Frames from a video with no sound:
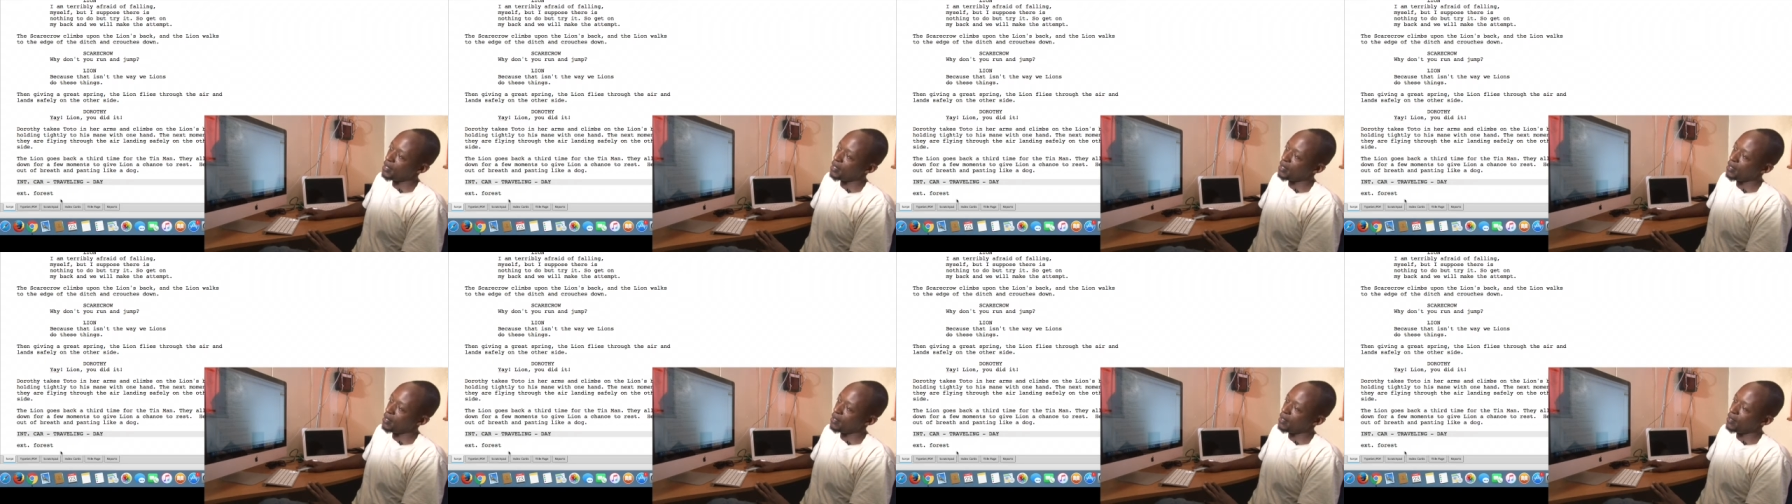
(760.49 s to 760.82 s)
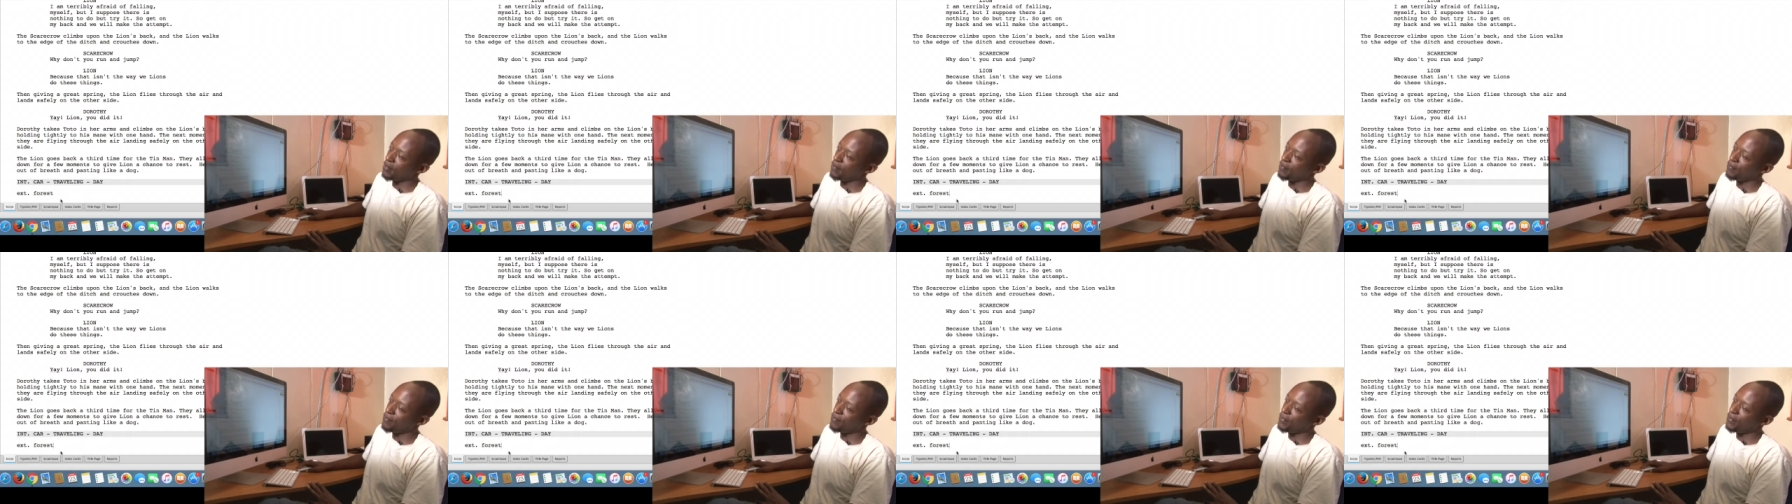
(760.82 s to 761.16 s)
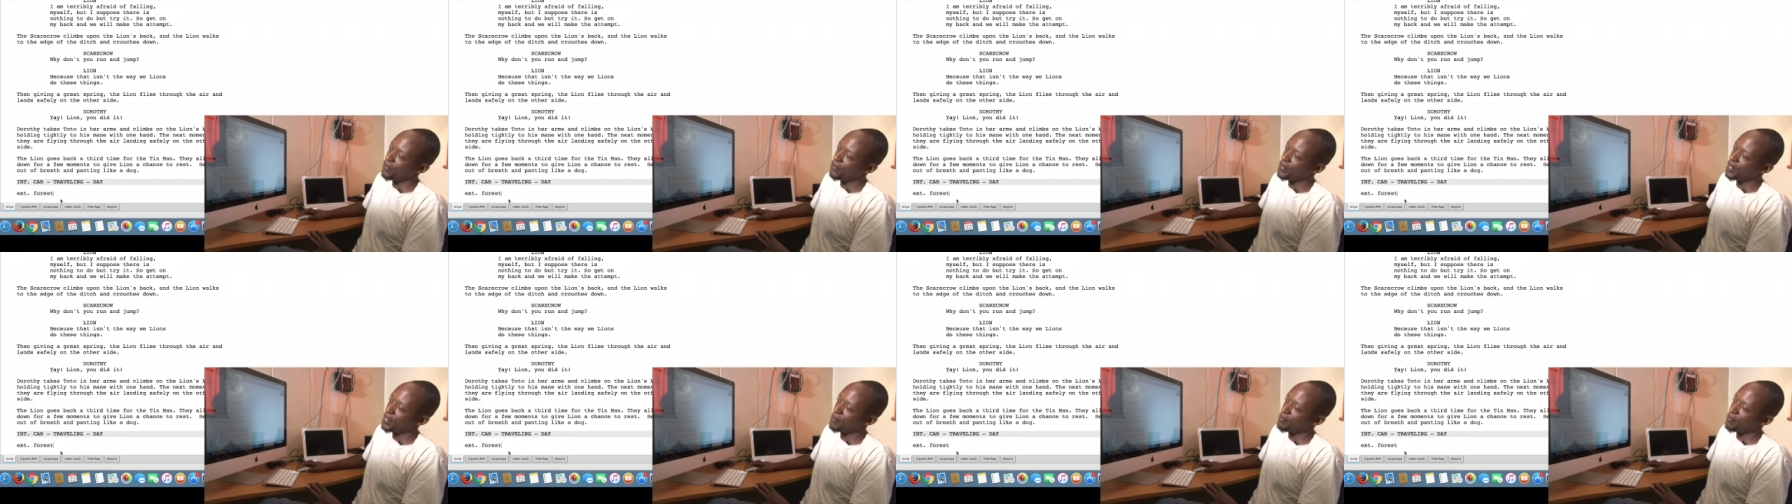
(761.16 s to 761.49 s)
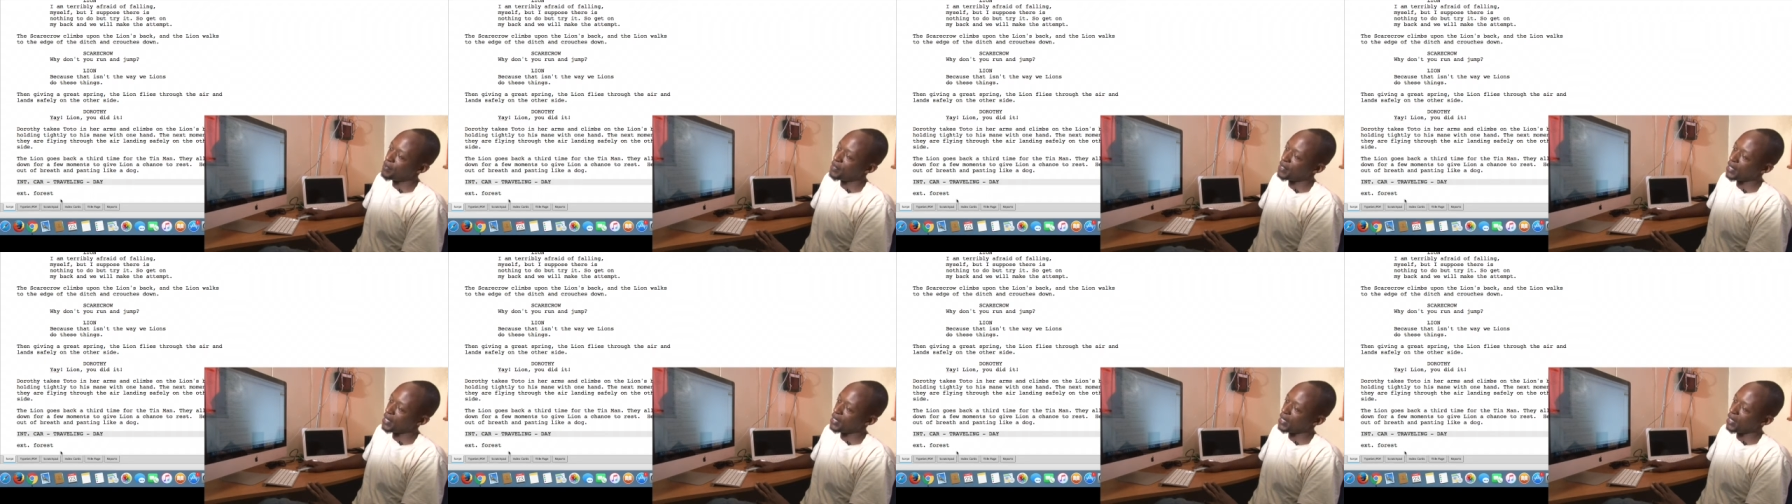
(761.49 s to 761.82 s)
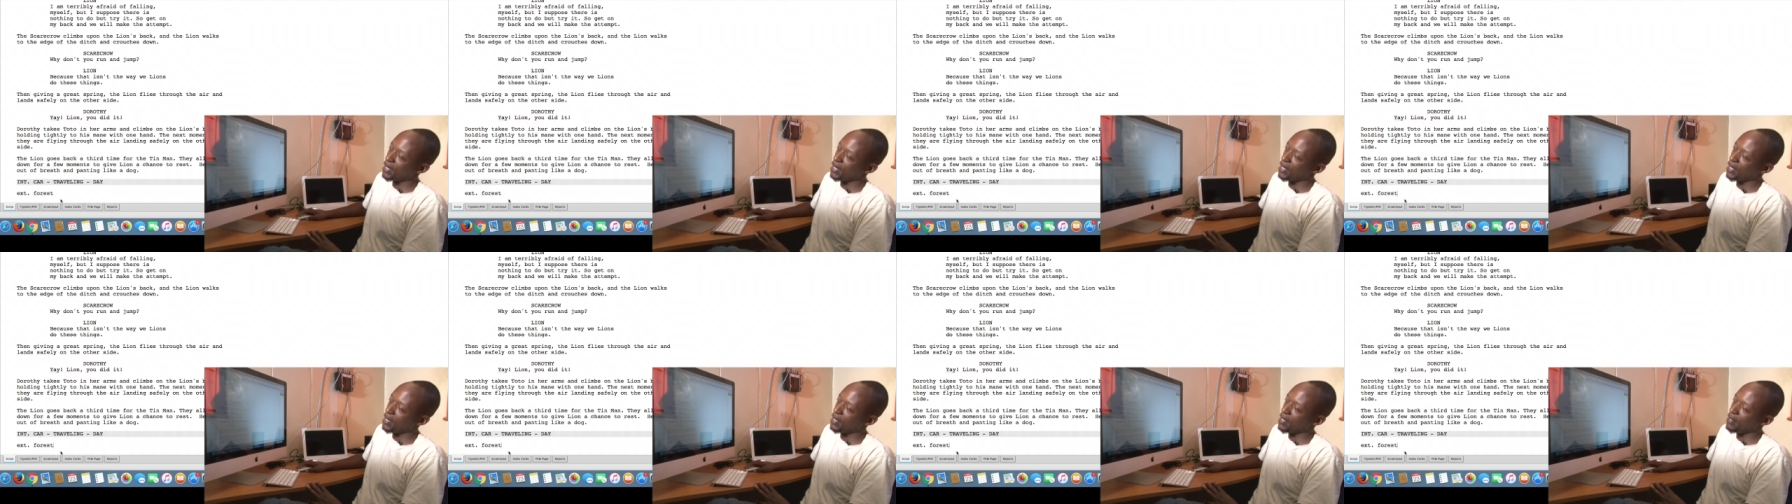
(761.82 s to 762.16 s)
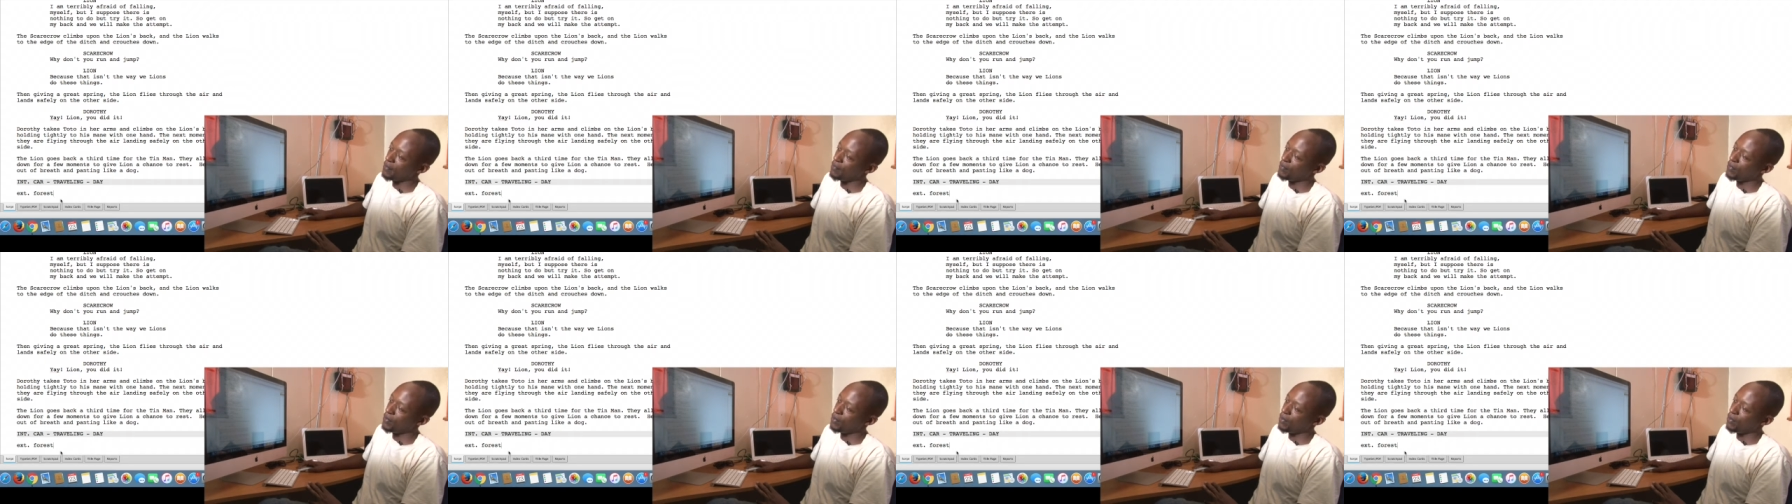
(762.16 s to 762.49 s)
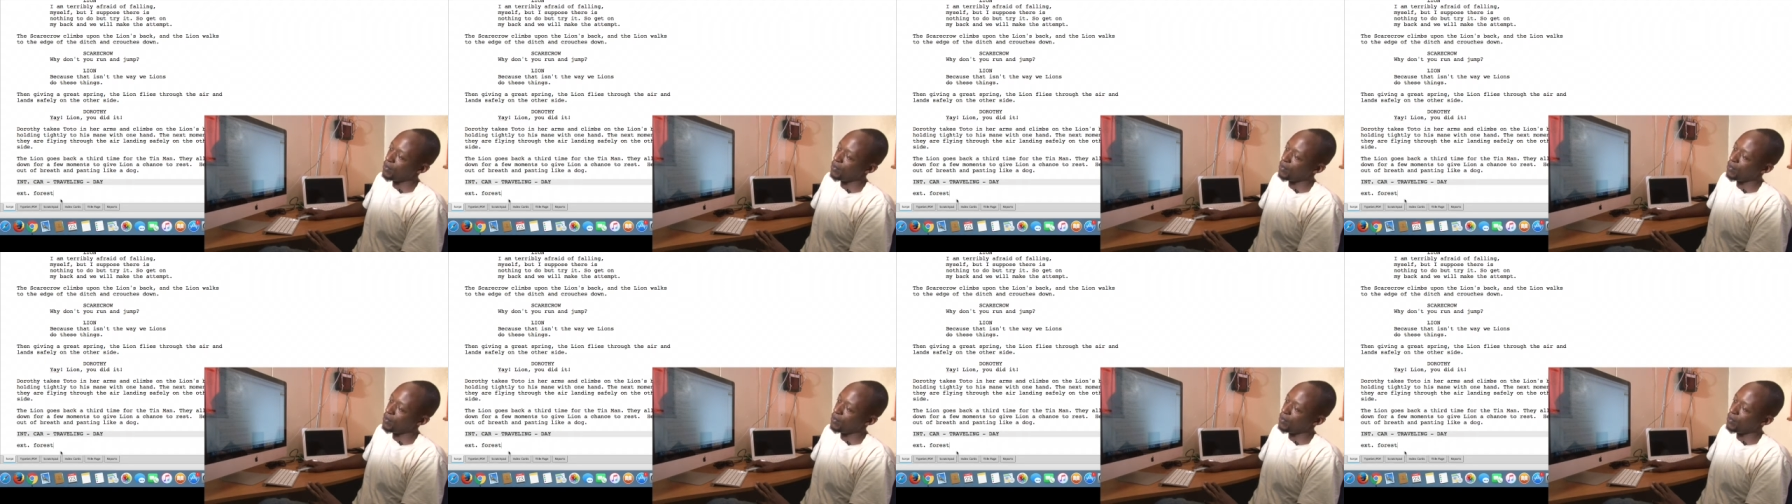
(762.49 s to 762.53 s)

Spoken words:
The few tips that I can give you